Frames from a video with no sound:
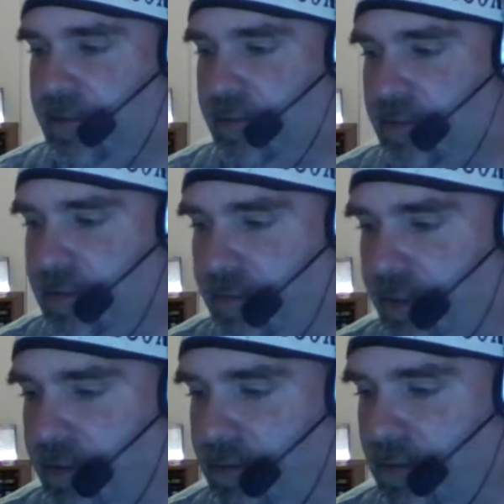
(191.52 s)
I don't
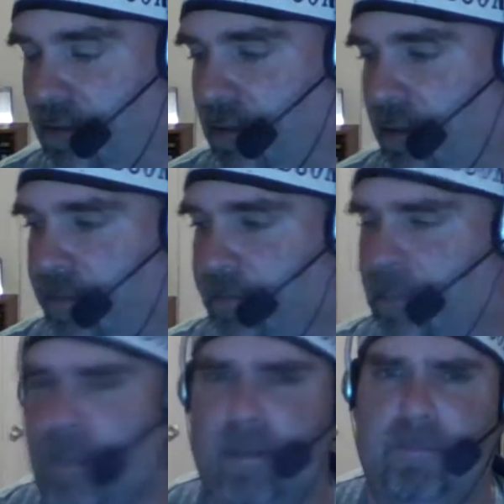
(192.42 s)
know. I'm not that
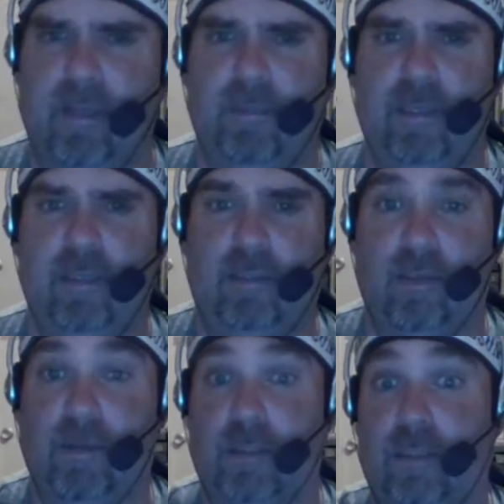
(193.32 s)
civil. I'm not that
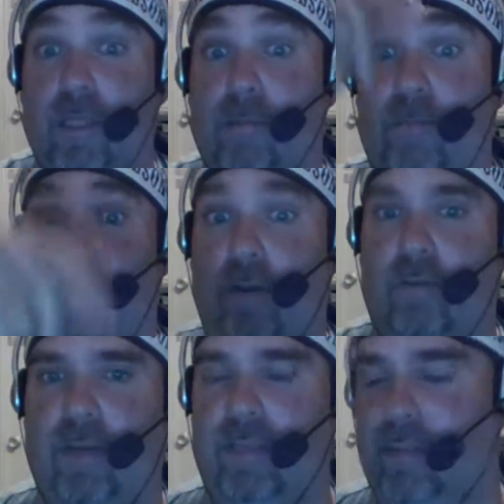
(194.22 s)
fancy or
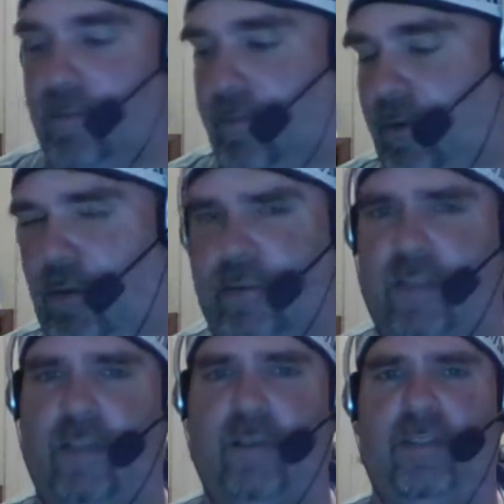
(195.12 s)
civilized.
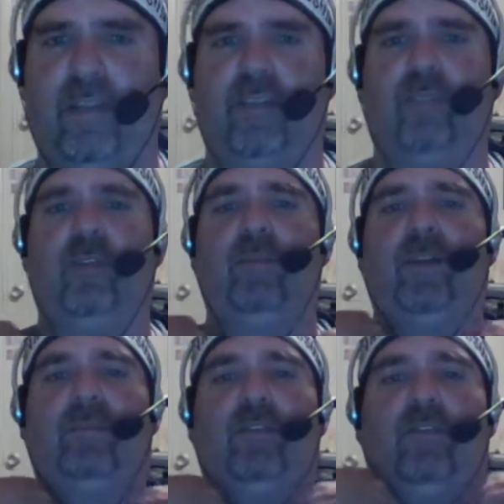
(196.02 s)
But I'm here to
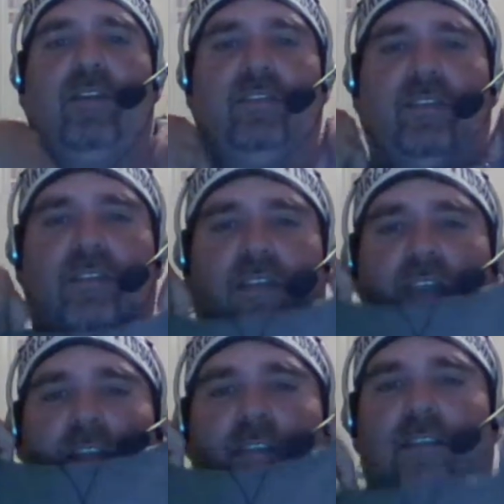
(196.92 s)
talk about some pro
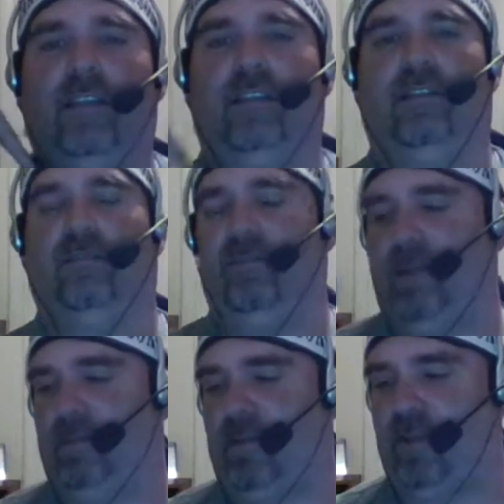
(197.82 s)
wrestling, folks.
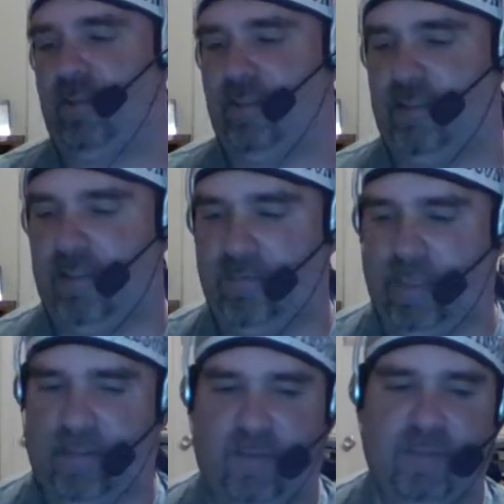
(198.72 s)
You can always tell because I'm wearing
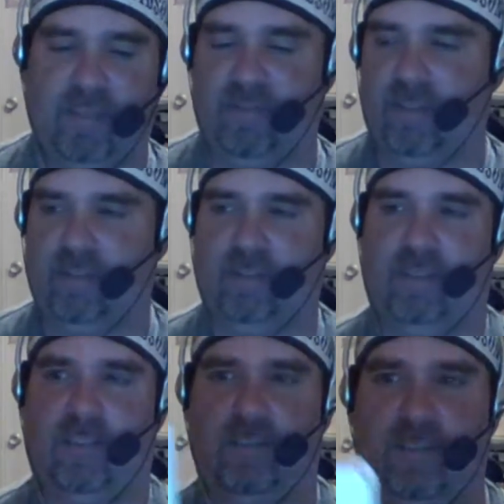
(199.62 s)
my pro wrestling
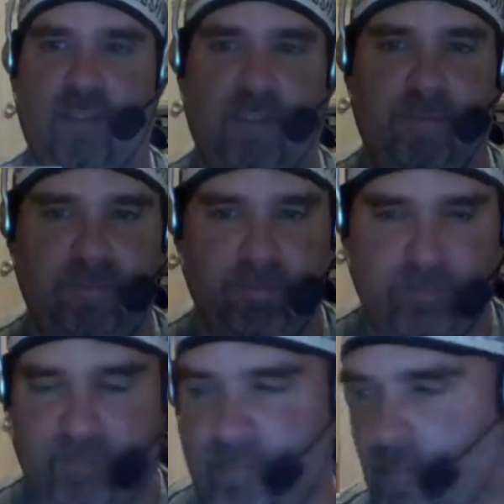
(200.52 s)
t shirt
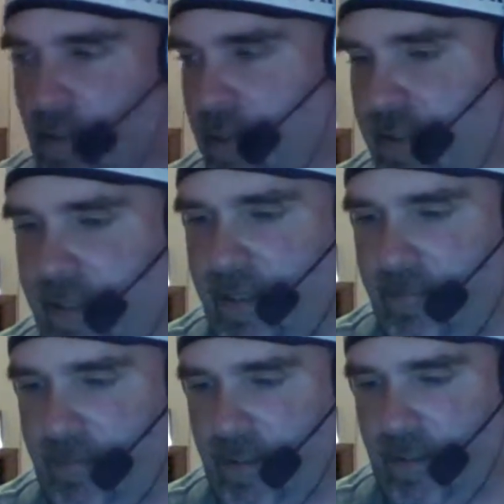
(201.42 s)
my pro wrestling t-shirt,
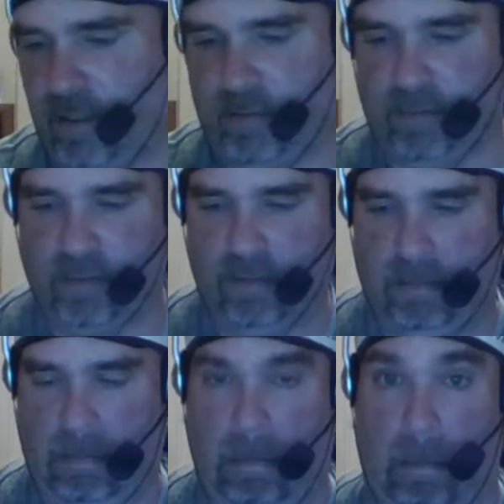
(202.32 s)
my clothesline wrestling
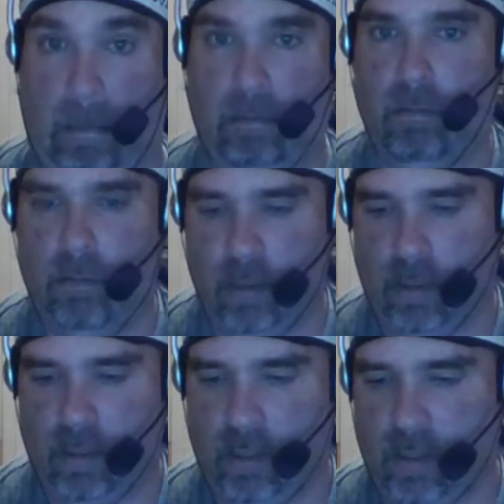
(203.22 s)
t-shirt tonight.
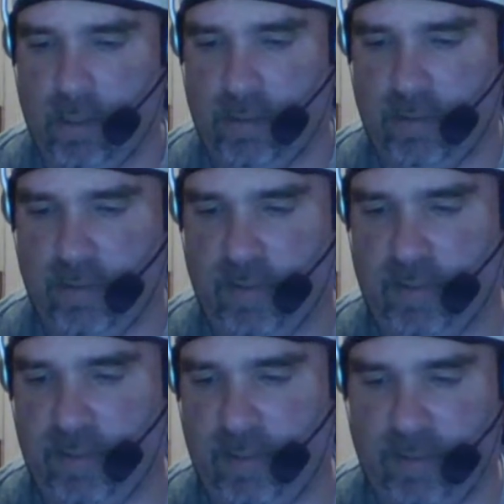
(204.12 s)
So I
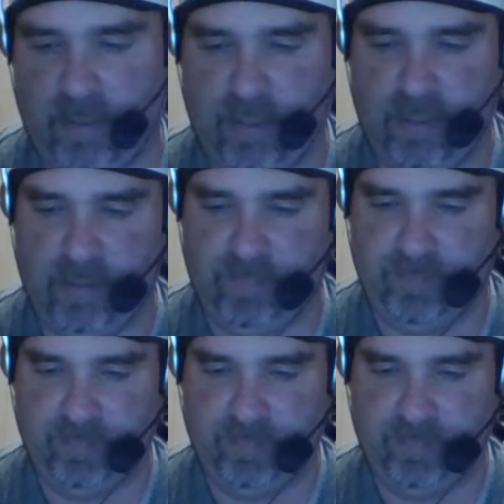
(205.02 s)
can't find the others.